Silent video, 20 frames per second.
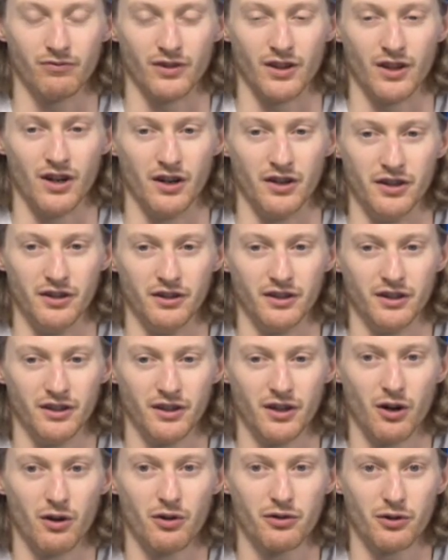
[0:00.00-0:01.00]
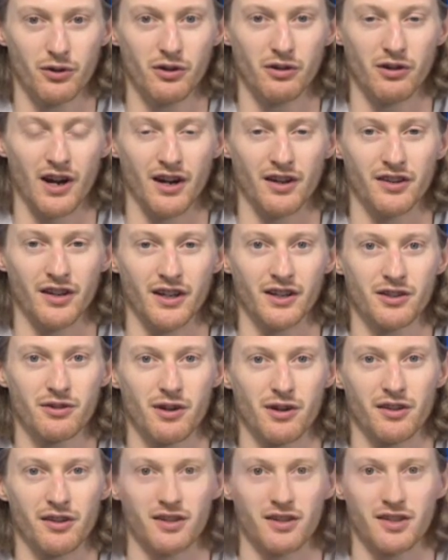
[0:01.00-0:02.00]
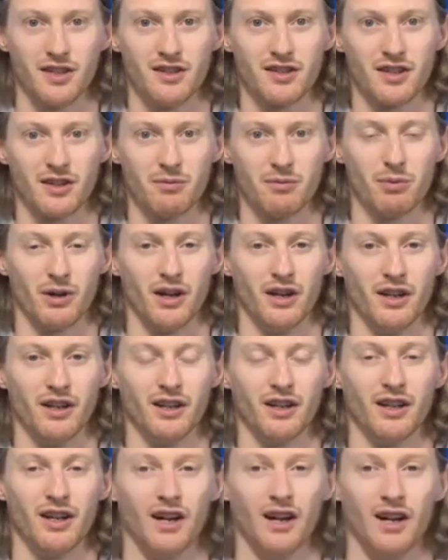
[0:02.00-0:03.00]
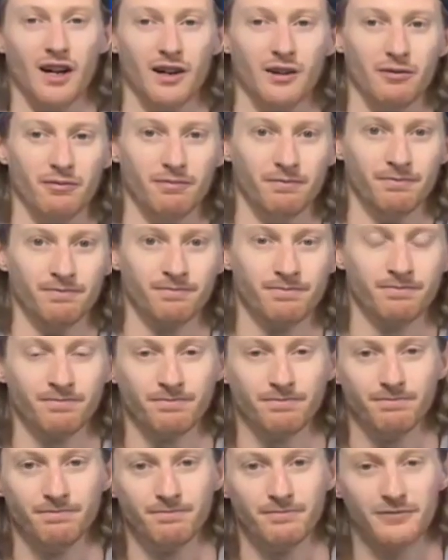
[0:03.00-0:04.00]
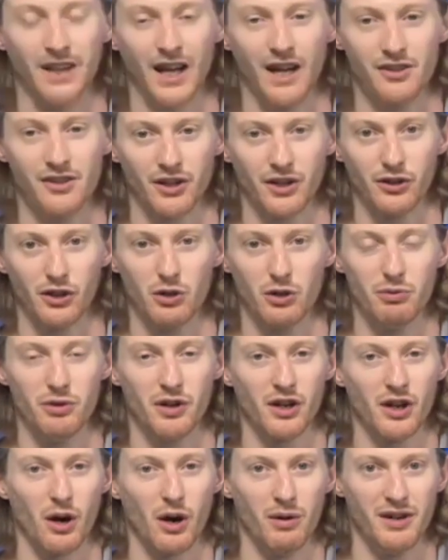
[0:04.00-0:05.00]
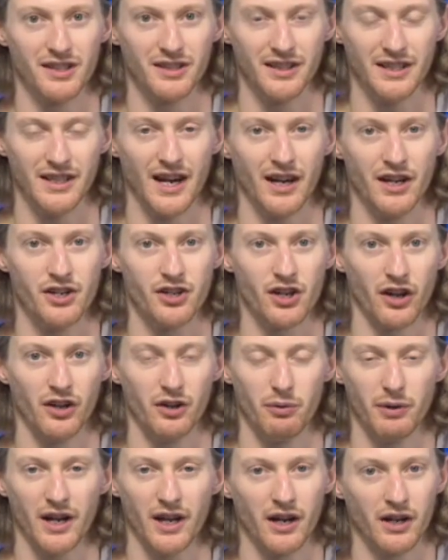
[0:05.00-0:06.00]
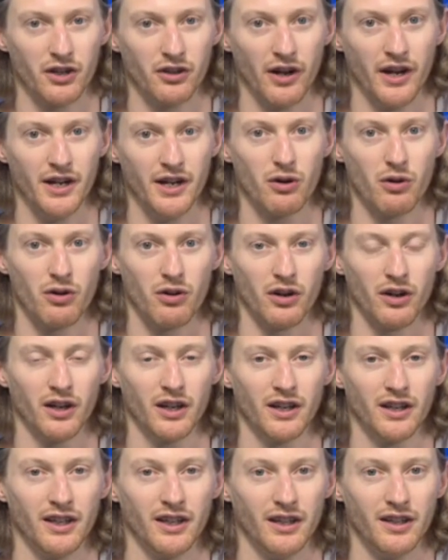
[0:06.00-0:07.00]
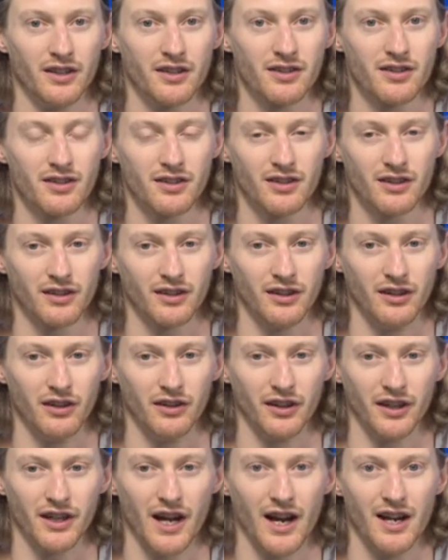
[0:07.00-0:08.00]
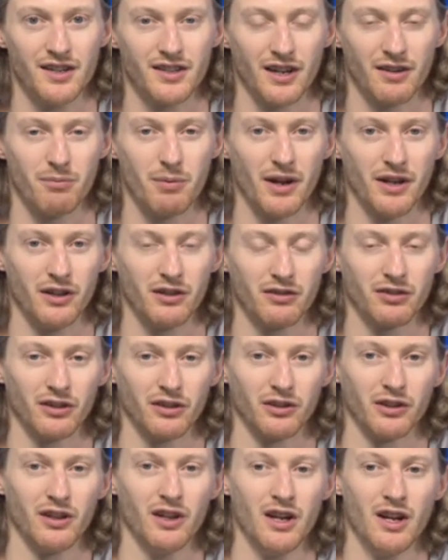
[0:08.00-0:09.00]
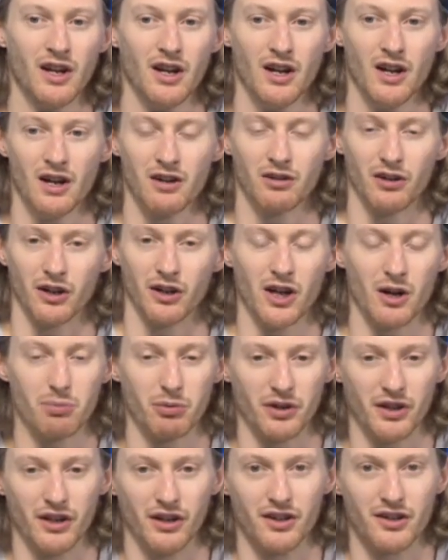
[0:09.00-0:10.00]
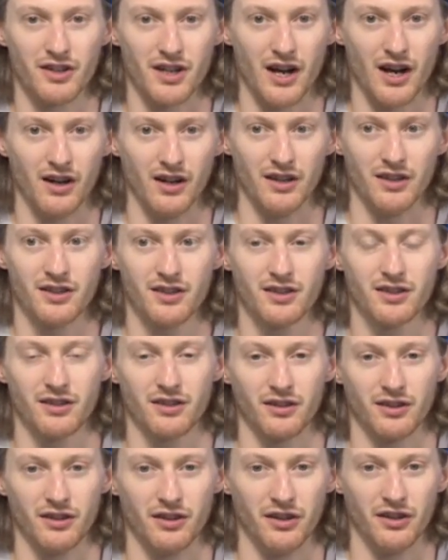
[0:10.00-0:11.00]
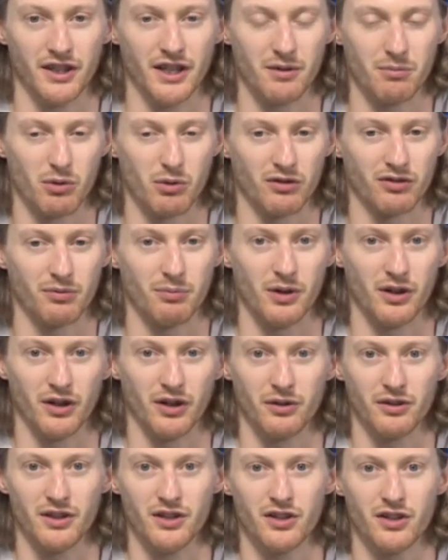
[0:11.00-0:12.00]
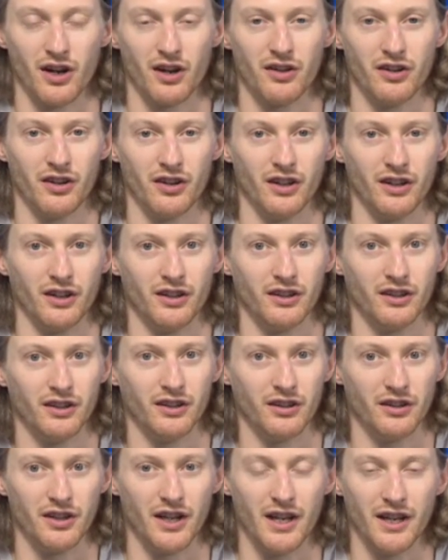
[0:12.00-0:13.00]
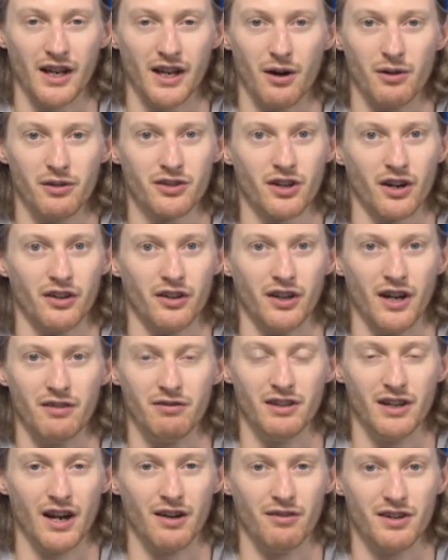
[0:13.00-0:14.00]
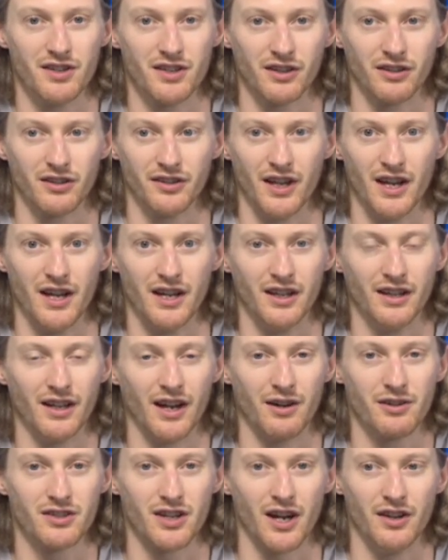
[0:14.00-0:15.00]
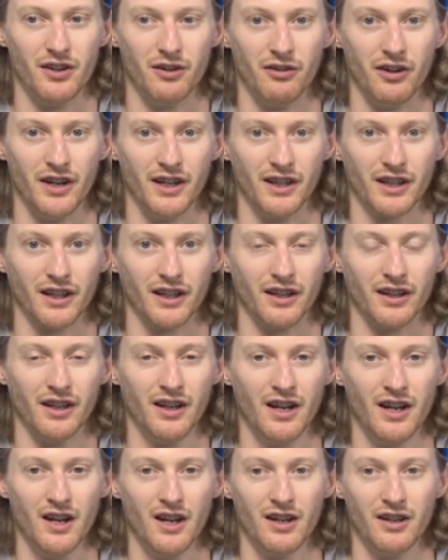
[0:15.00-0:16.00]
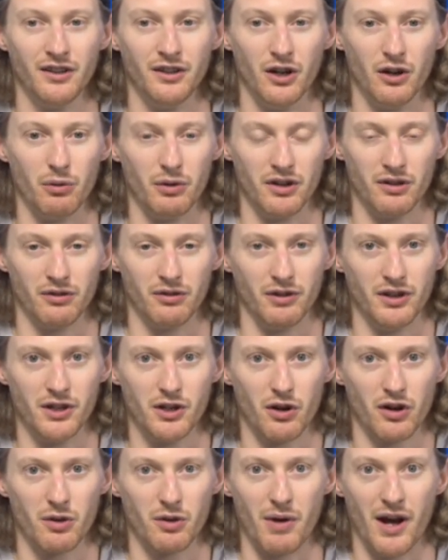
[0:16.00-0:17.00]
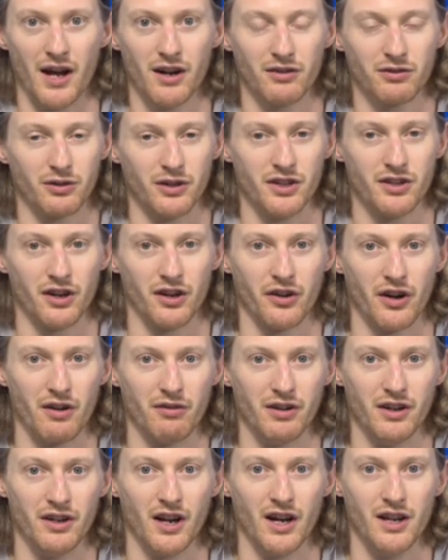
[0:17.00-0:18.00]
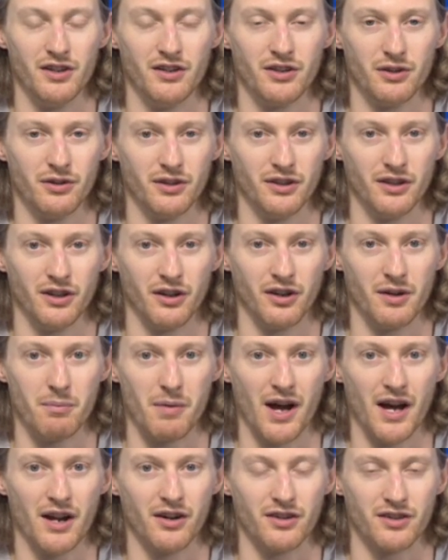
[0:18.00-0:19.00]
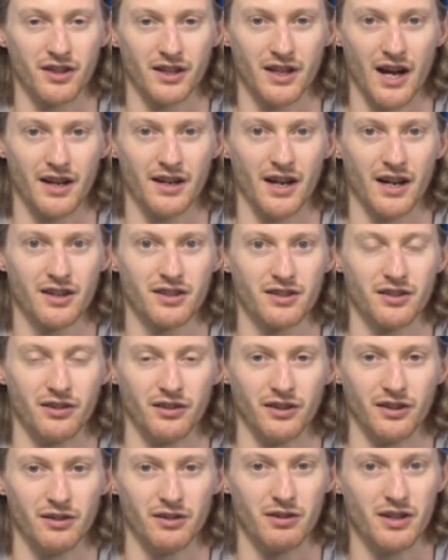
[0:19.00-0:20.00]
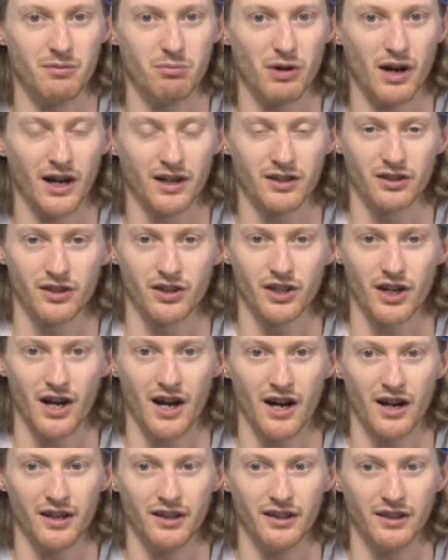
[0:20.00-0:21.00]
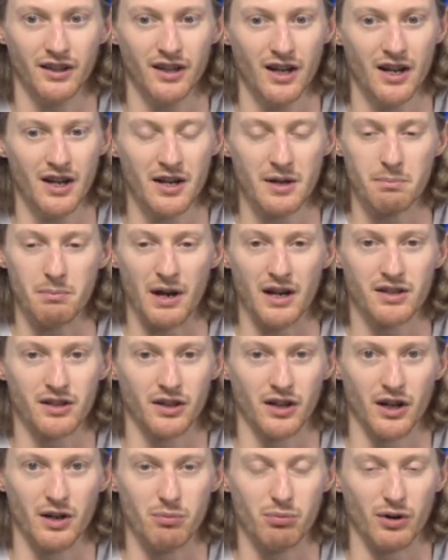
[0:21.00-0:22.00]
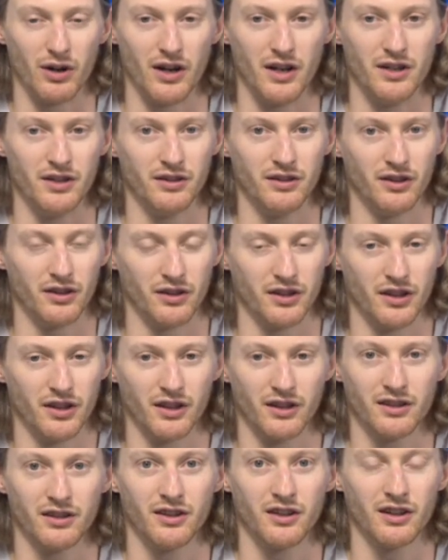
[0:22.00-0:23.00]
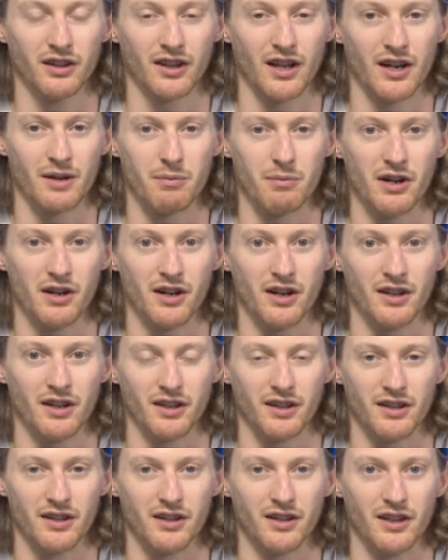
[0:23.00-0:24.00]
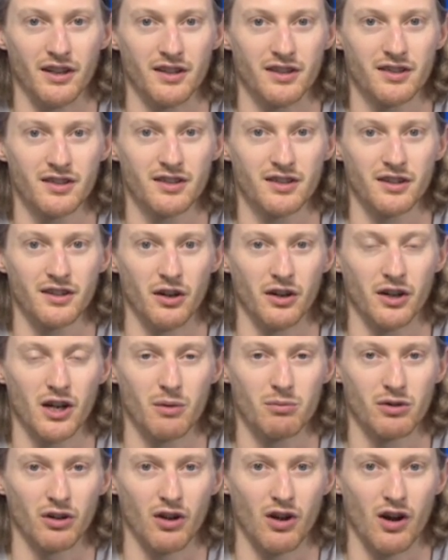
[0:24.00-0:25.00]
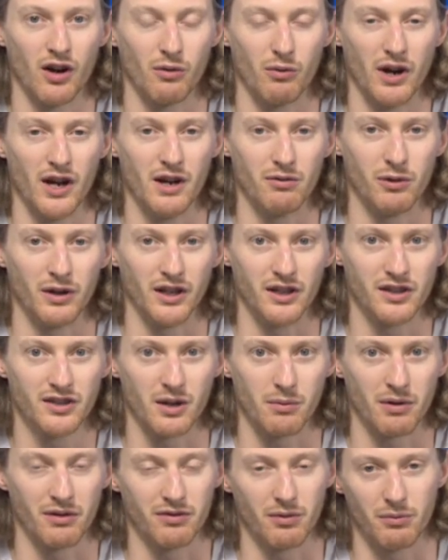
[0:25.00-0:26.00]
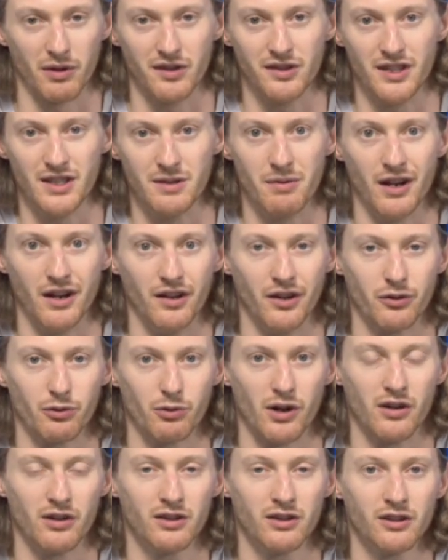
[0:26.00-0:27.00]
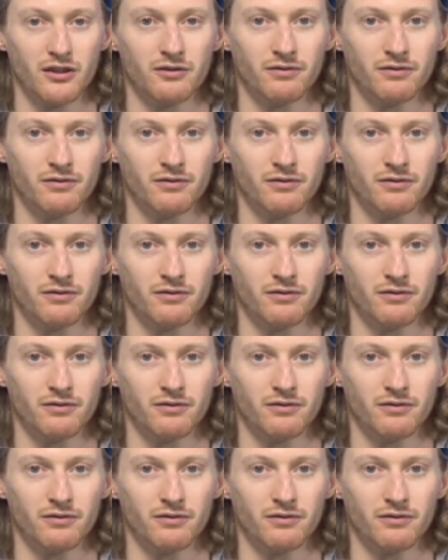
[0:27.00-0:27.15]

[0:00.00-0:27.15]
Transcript: you know, you go through a lot of things throughout the season, but as a group, you can always lean on each other. We got a great core. It's, you know, the guys that have been here for a couple of years now, it's, you know, you get more familiar with each other. You know, you hang out with each other every single day and outside the rink. And, you know, when you go to battle for each other every night too, you know, it matters. The guy next to you, he blocks a shot, he makes a good play, you know, you're going to let him hear it. And it's, you know, it comes a long way when it's someone from the teammate as well.